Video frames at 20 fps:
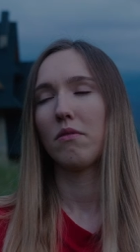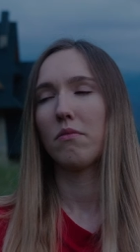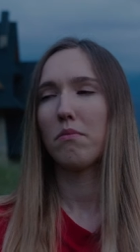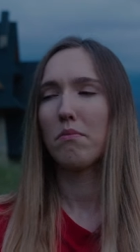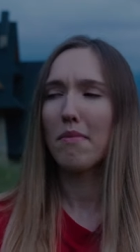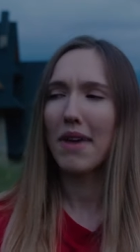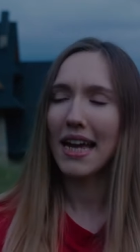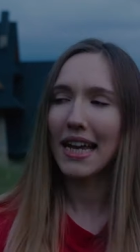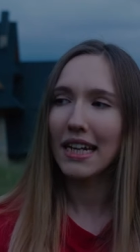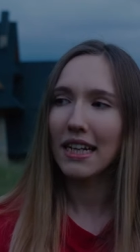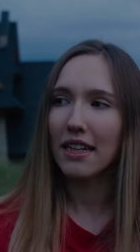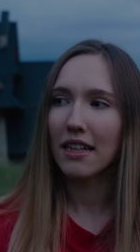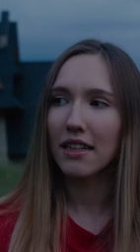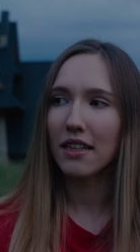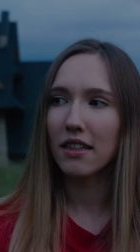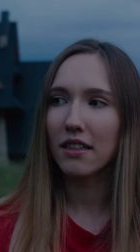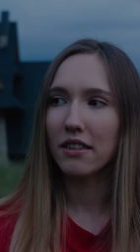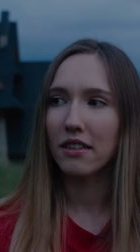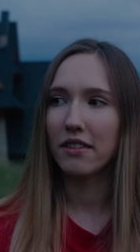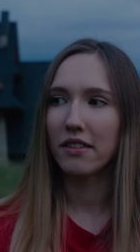
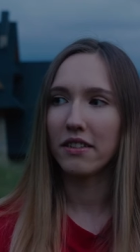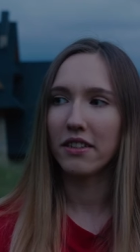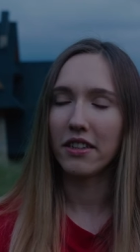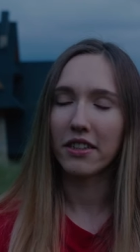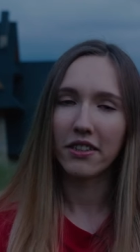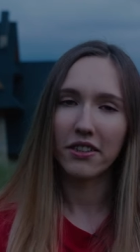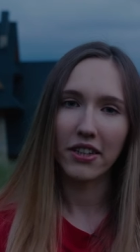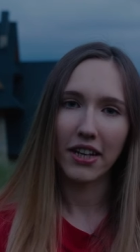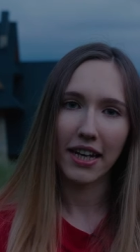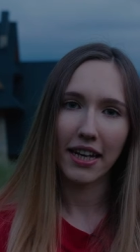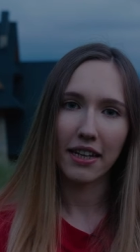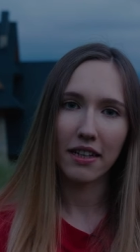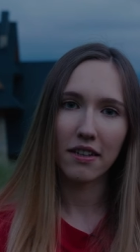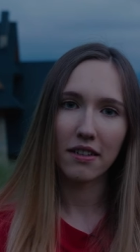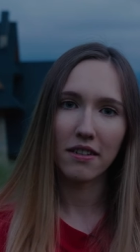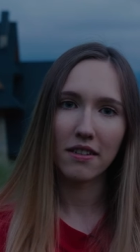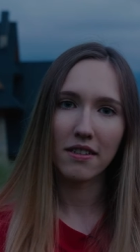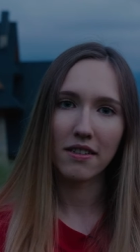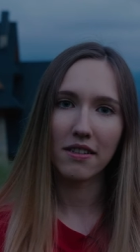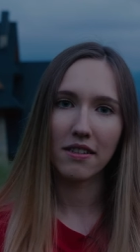mainly
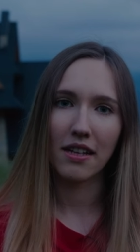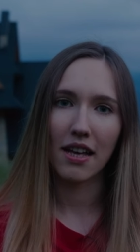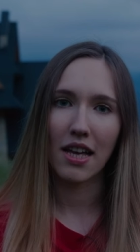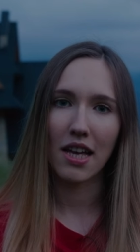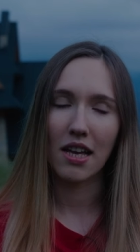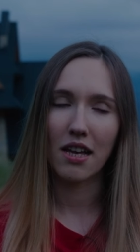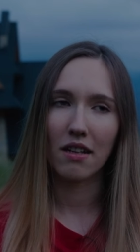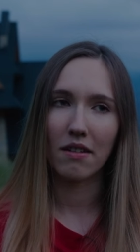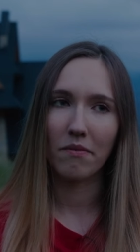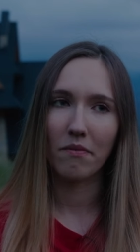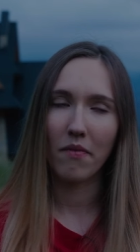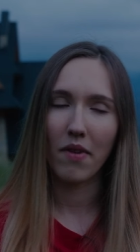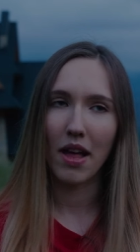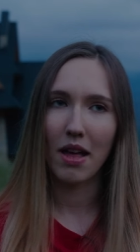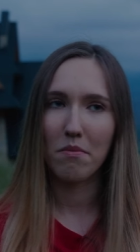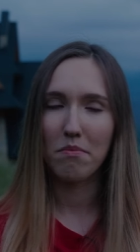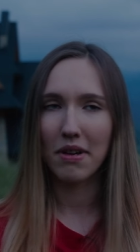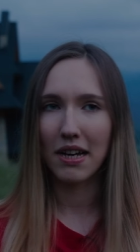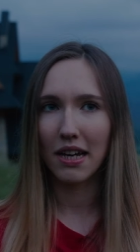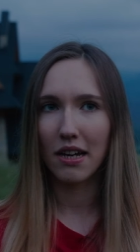details
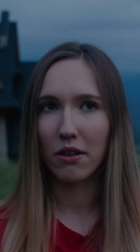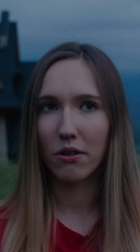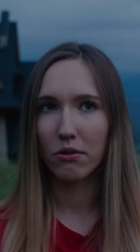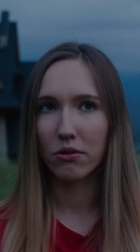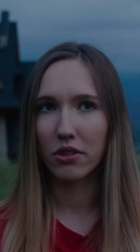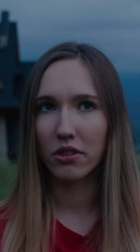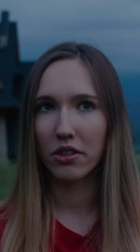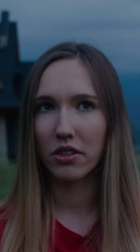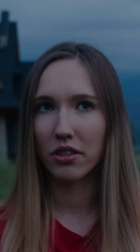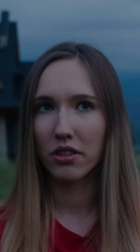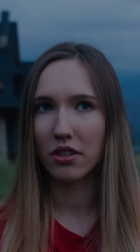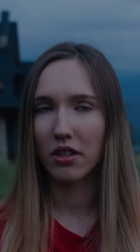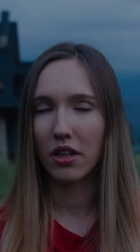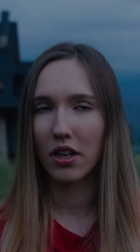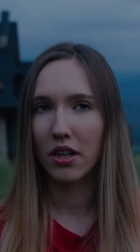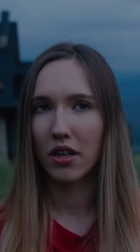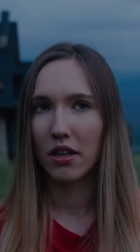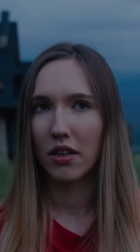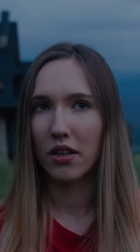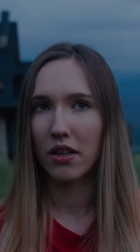about
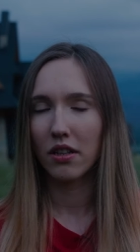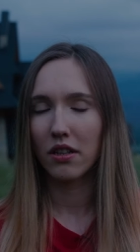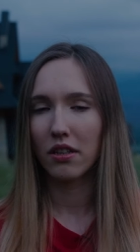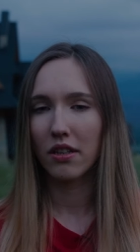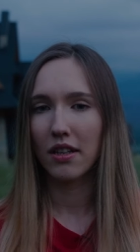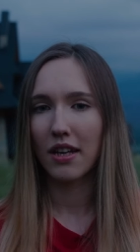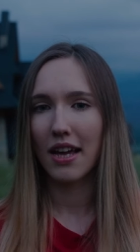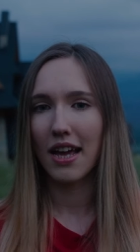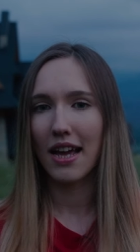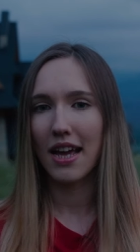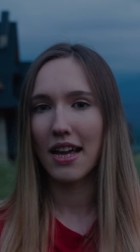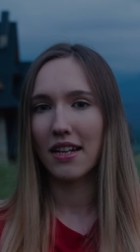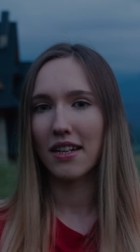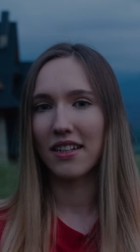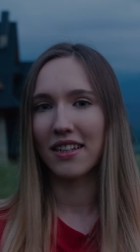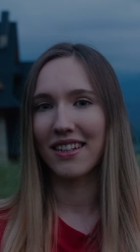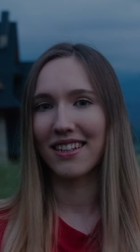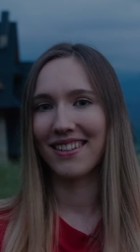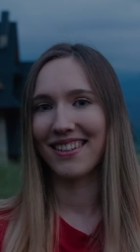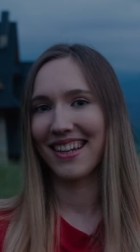
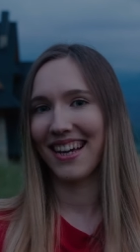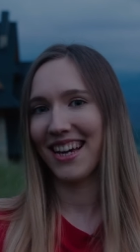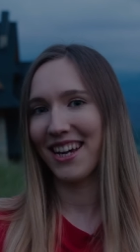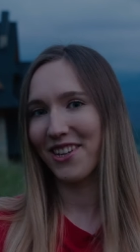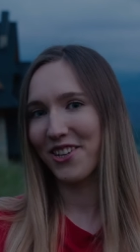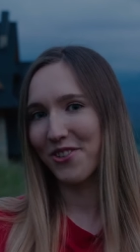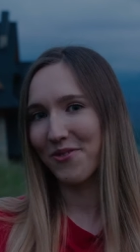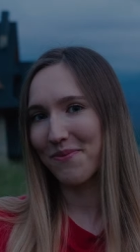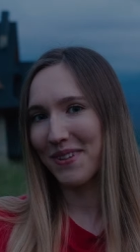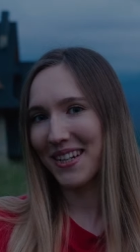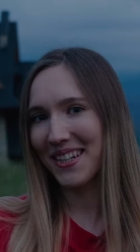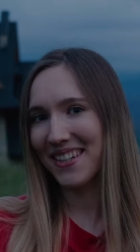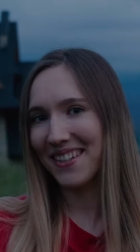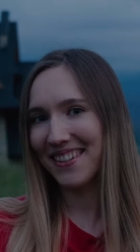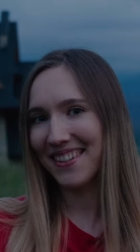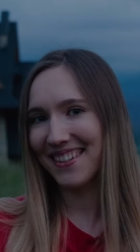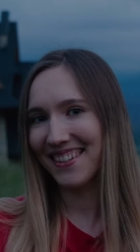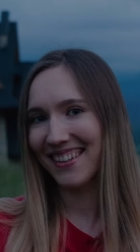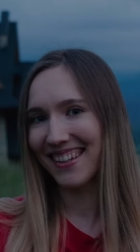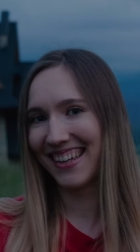
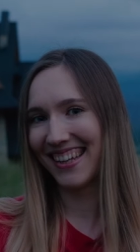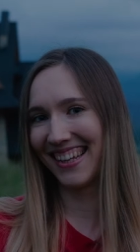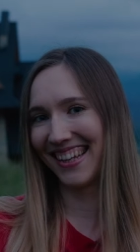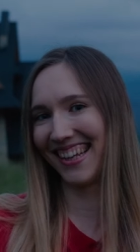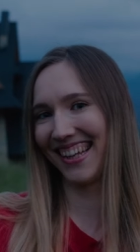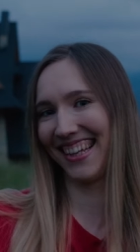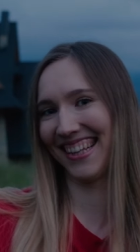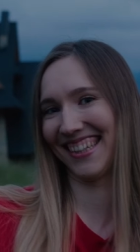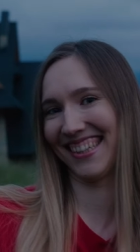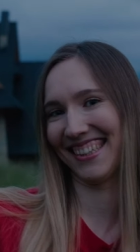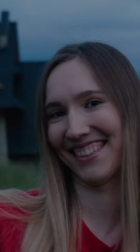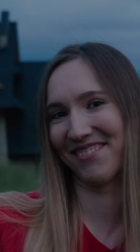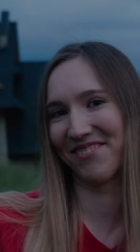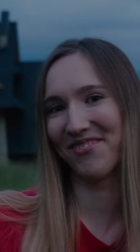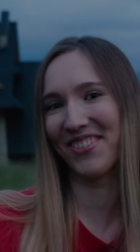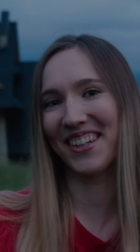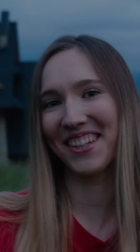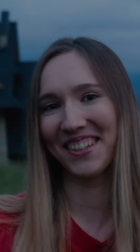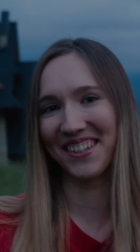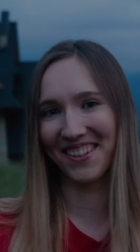engagement,
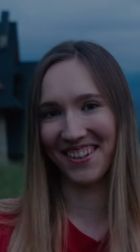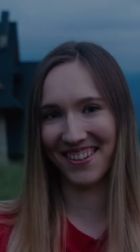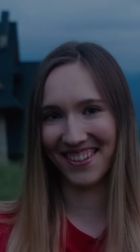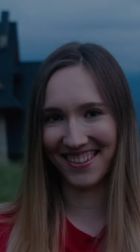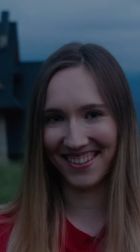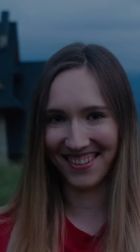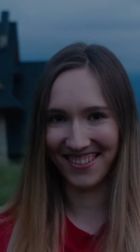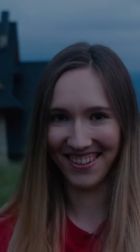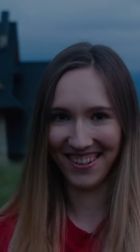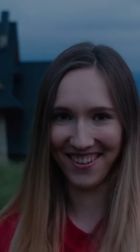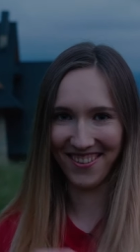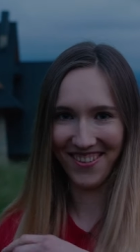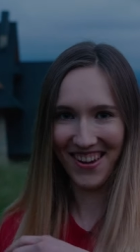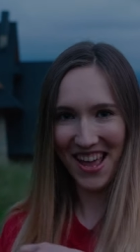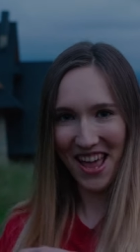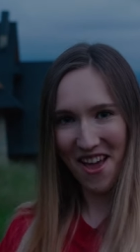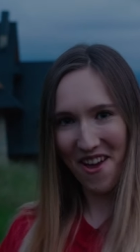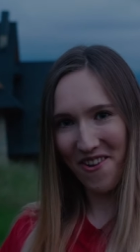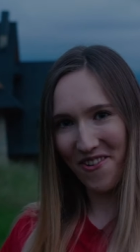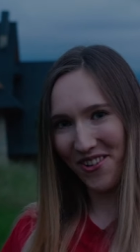but not, you know,
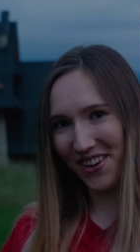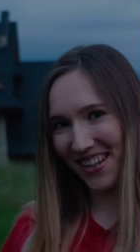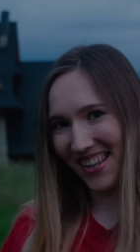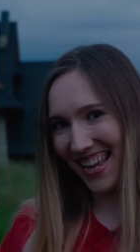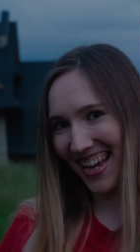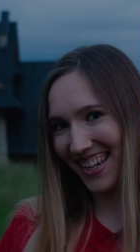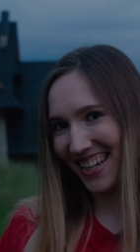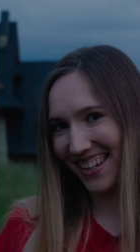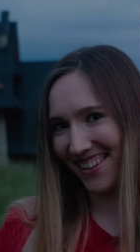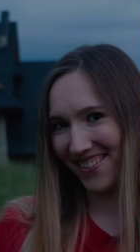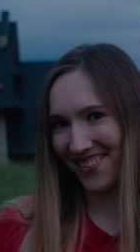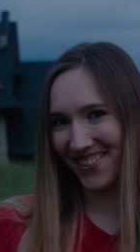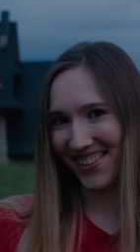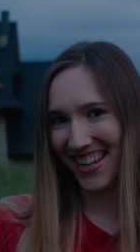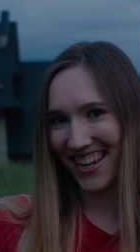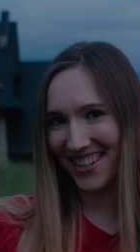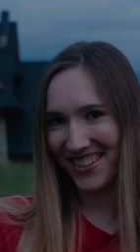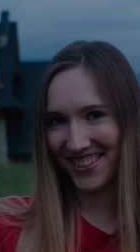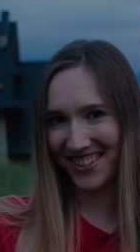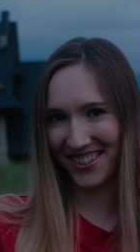
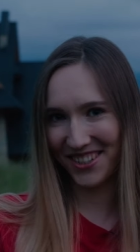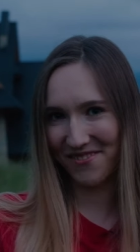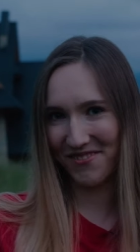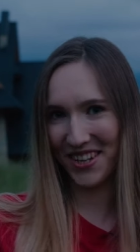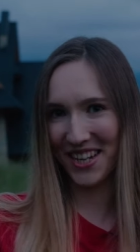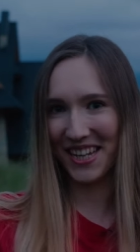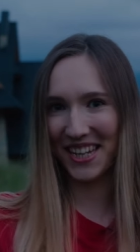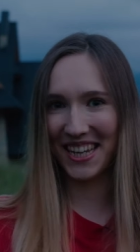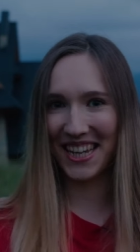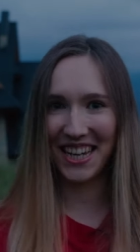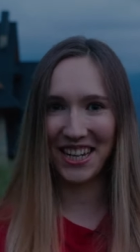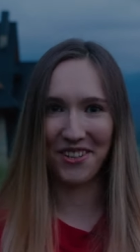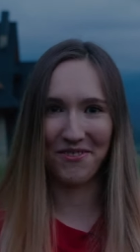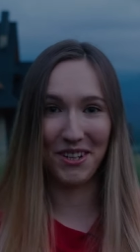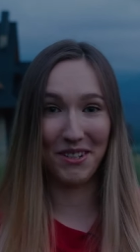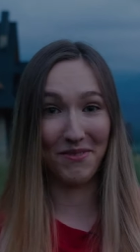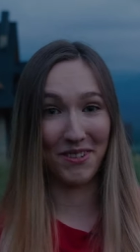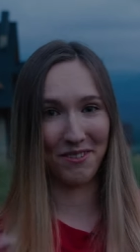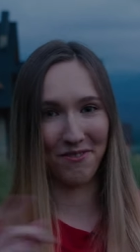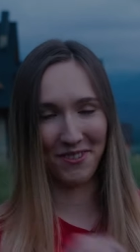relationship
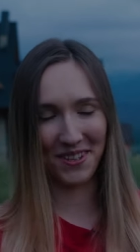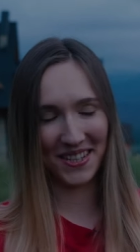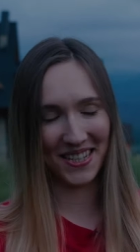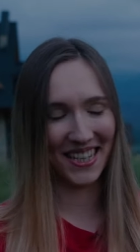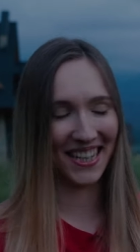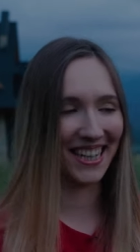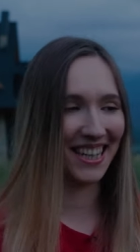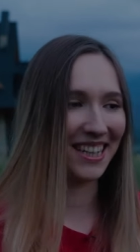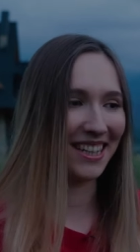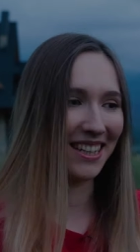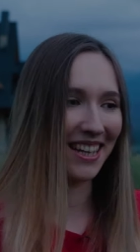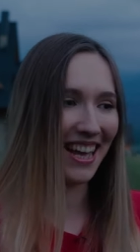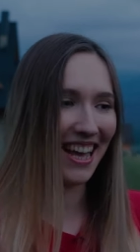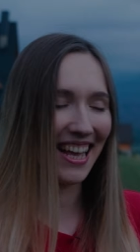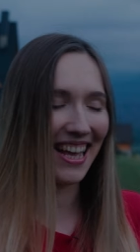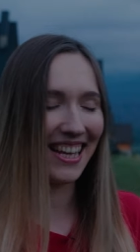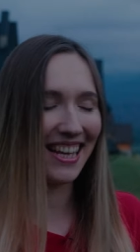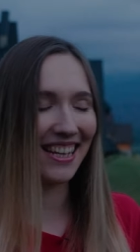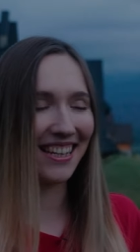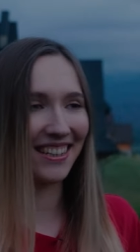engagement, but fencing
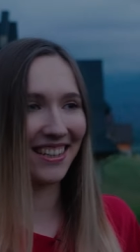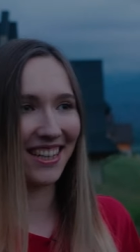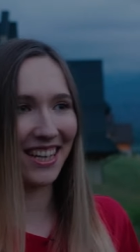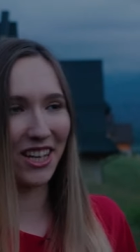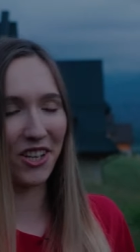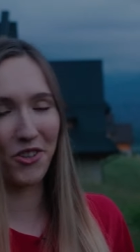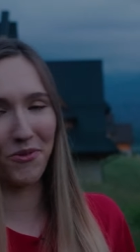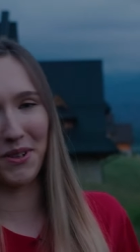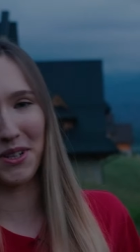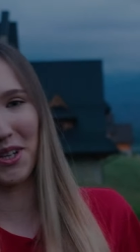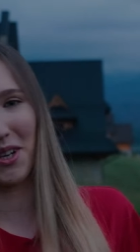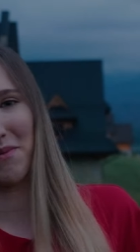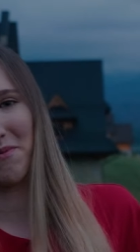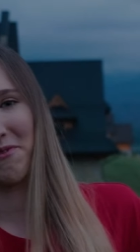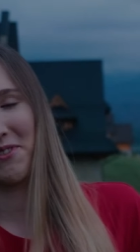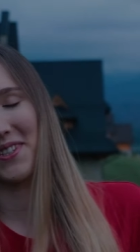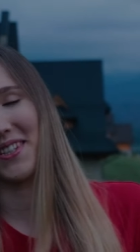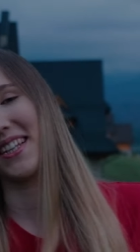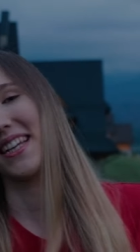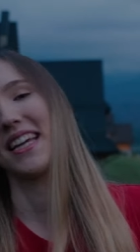engagement,
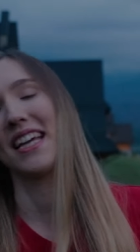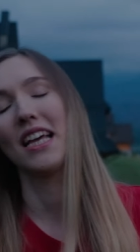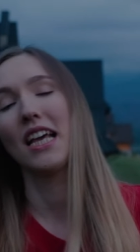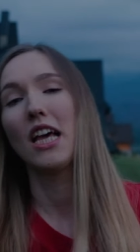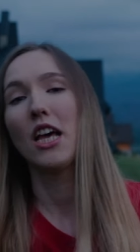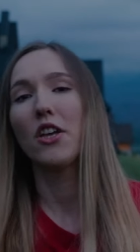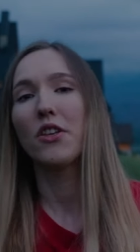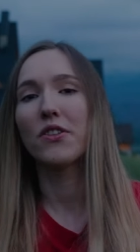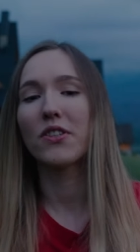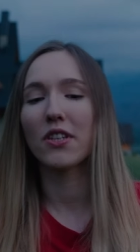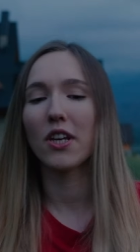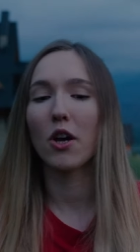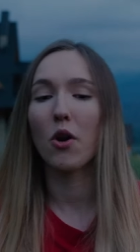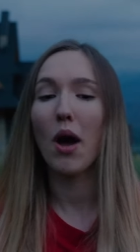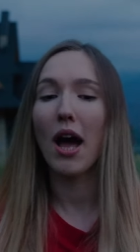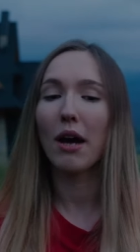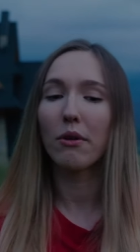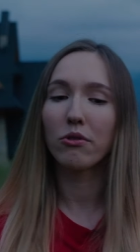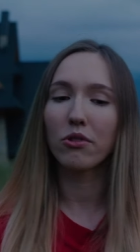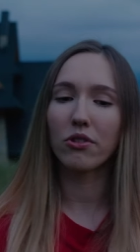obviously. So
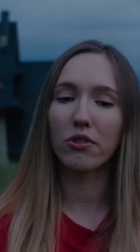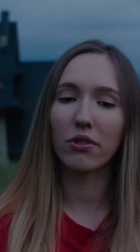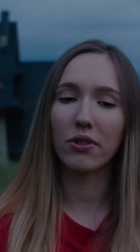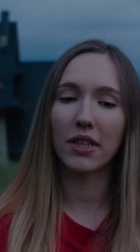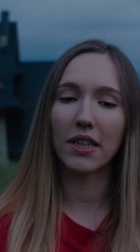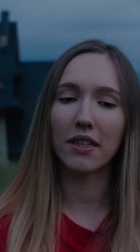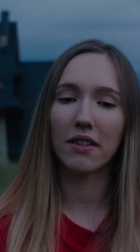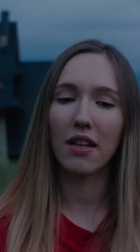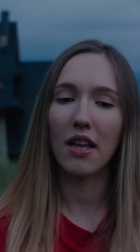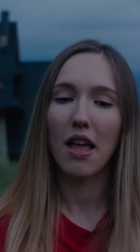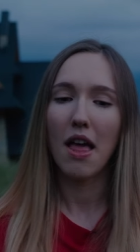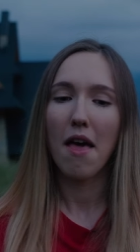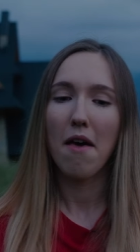how to do it